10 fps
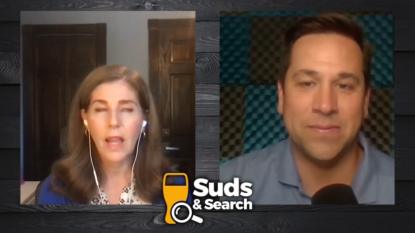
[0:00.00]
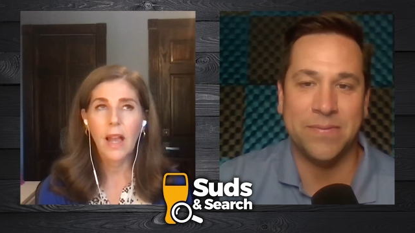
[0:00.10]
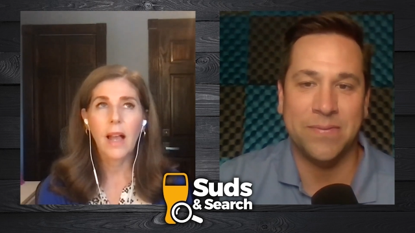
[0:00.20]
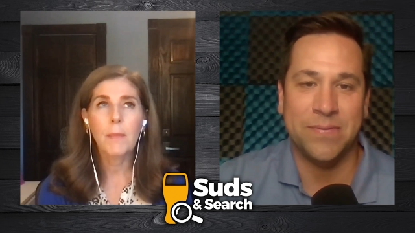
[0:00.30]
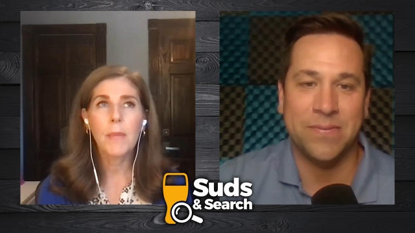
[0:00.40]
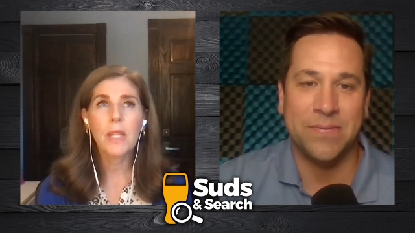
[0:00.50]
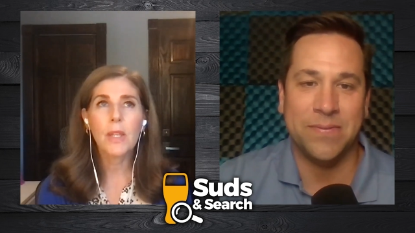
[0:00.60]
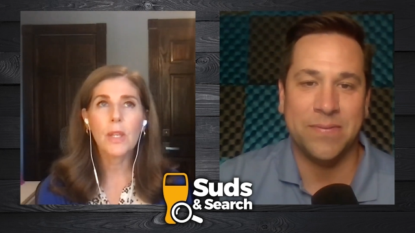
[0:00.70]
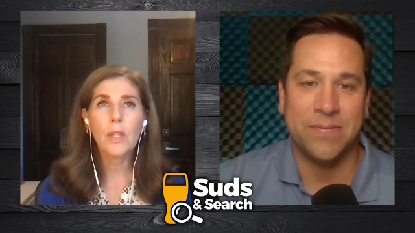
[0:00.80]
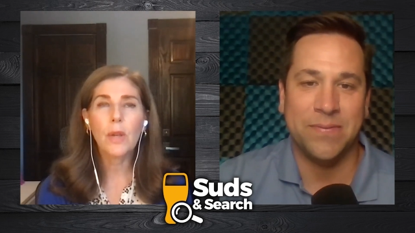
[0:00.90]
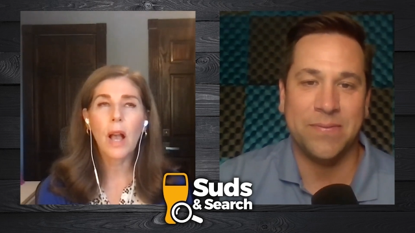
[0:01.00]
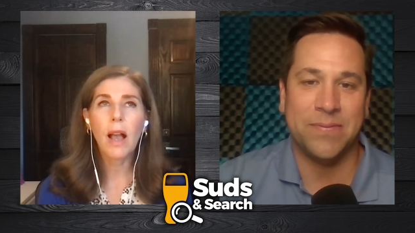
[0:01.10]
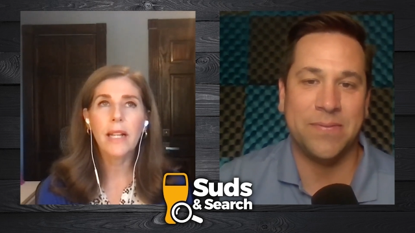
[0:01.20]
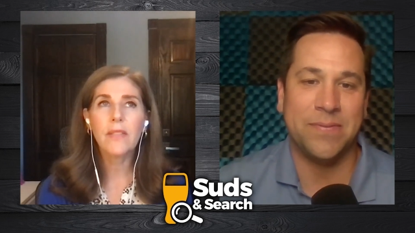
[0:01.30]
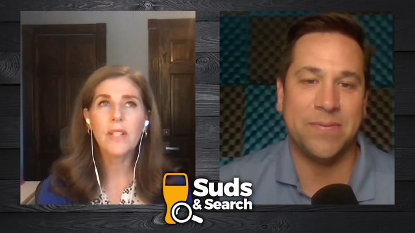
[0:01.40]
Speaker 1: um, you
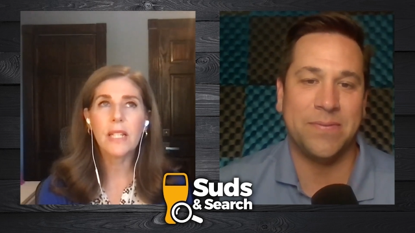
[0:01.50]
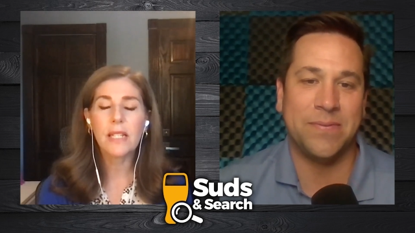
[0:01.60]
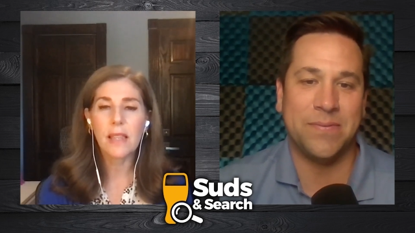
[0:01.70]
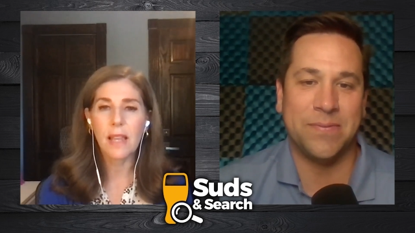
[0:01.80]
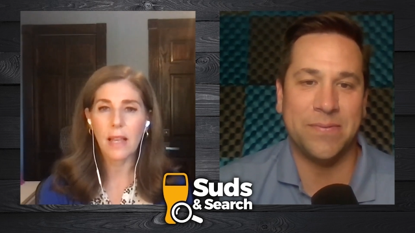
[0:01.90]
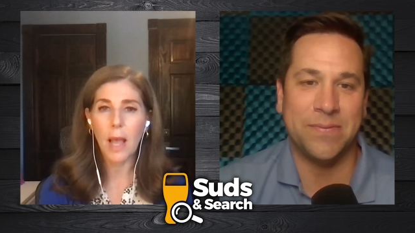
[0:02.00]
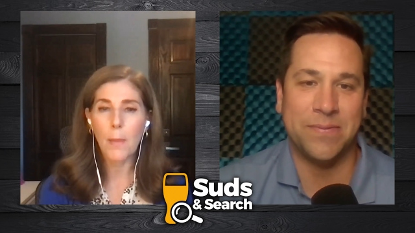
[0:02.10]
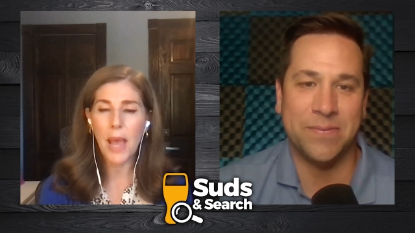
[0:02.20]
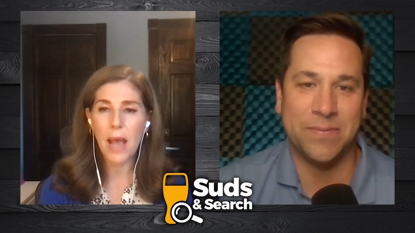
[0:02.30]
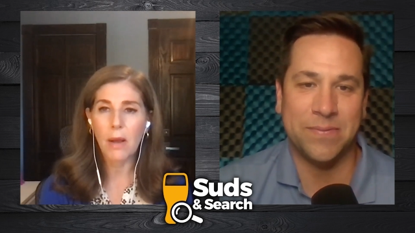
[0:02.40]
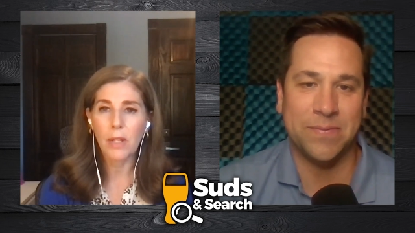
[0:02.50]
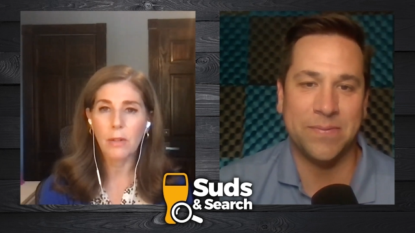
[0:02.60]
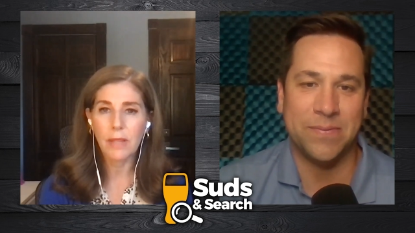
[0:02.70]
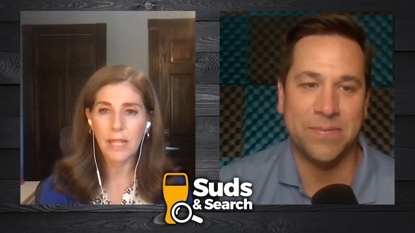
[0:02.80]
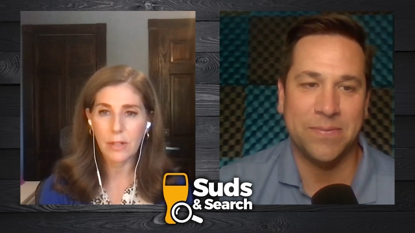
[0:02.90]
kind of need to think about your
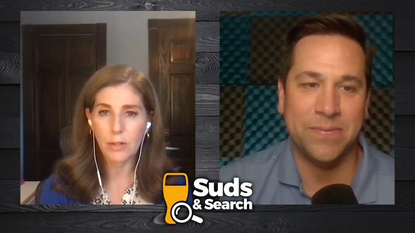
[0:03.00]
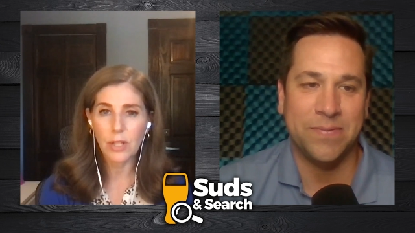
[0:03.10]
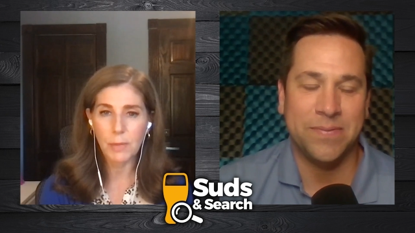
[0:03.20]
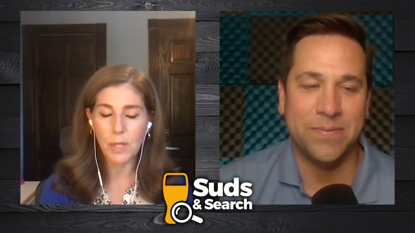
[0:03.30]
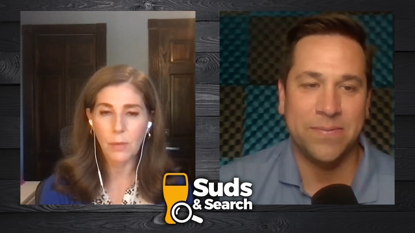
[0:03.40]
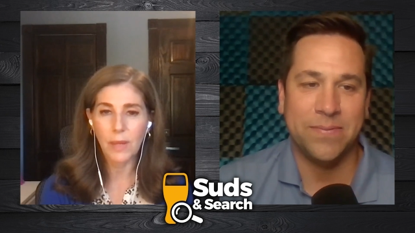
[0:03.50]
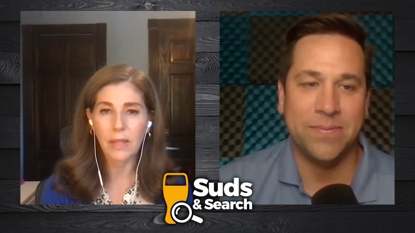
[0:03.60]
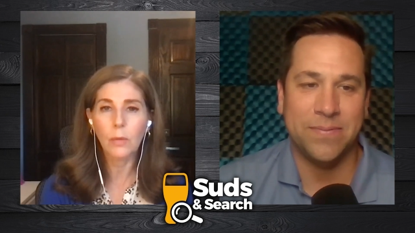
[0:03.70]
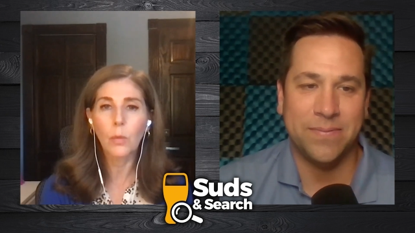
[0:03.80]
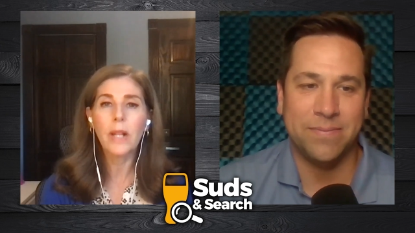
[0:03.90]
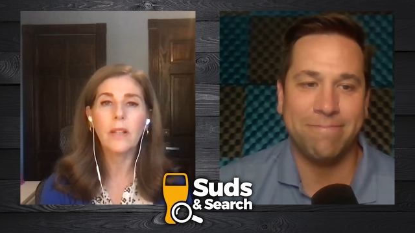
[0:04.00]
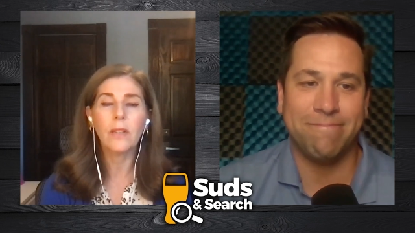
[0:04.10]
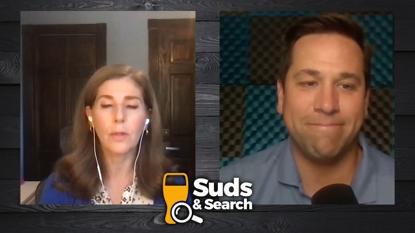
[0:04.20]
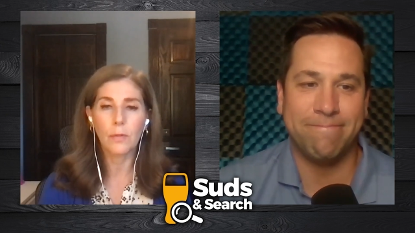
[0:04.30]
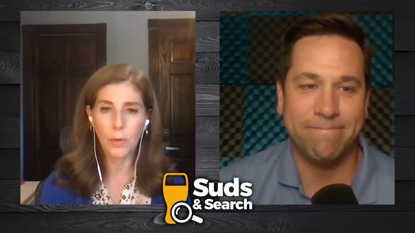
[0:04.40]
leadership two ways. One is
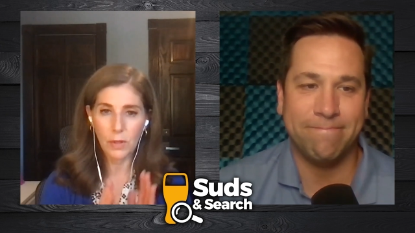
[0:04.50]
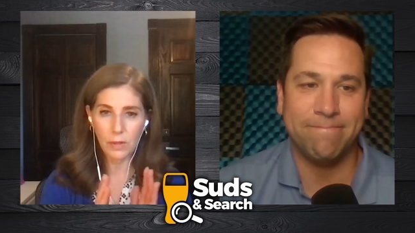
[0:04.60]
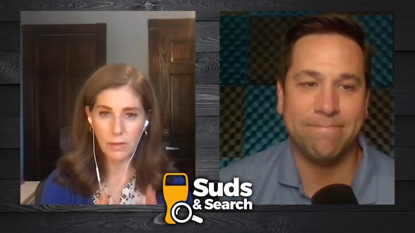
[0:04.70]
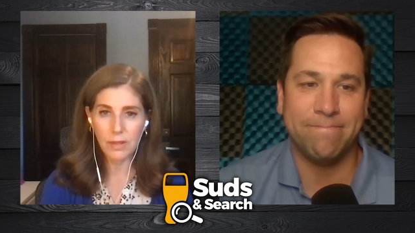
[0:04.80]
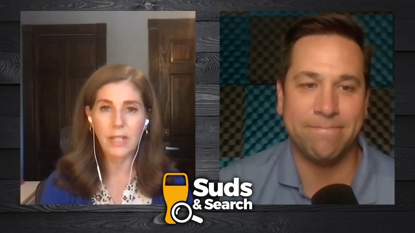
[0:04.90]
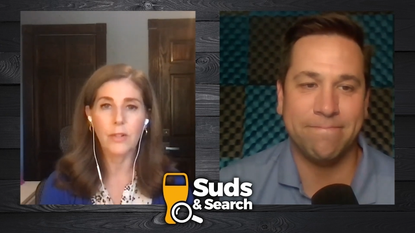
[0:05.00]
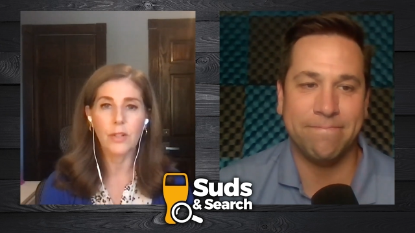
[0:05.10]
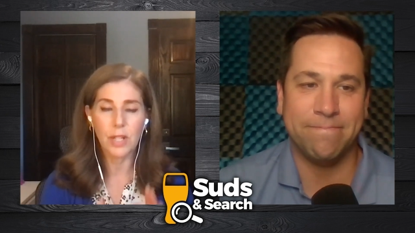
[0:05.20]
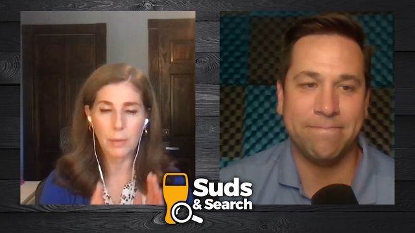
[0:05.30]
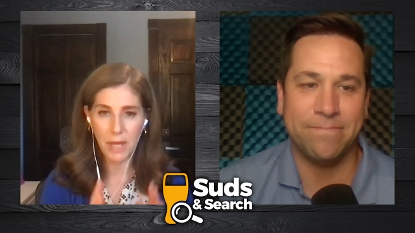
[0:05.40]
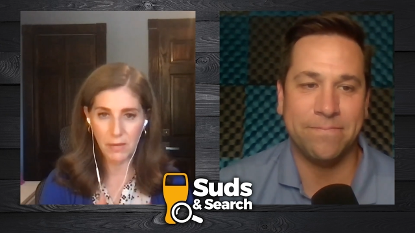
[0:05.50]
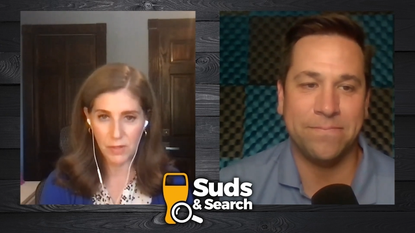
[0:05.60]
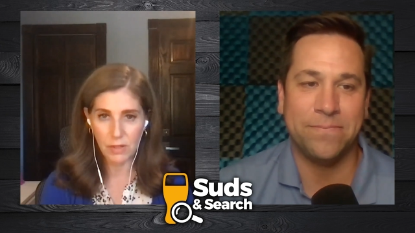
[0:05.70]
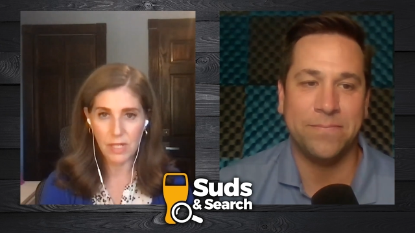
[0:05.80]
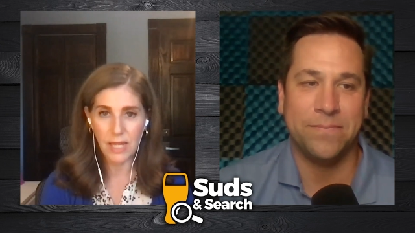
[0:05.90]
your vertical leadership of your
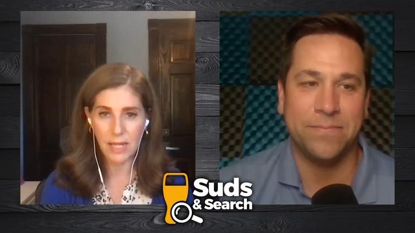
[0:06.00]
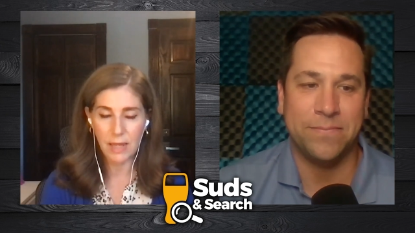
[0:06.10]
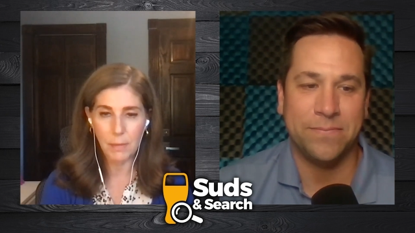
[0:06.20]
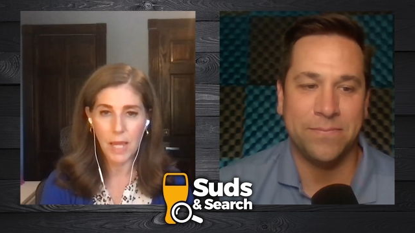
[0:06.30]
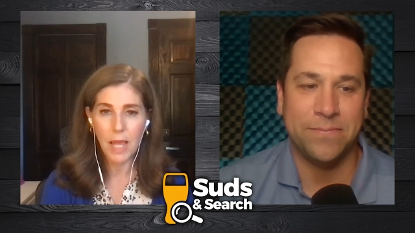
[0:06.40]
team.